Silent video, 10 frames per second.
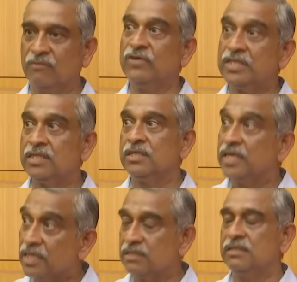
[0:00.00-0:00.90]
with
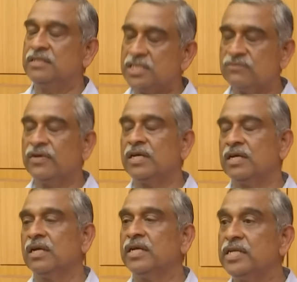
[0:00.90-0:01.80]
this
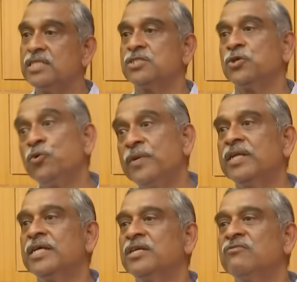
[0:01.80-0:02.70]
vehicle in its
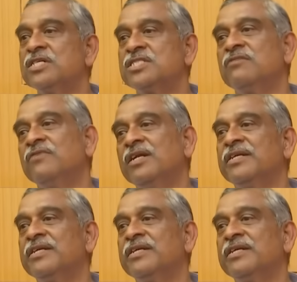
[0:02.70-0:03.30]
human-rated version will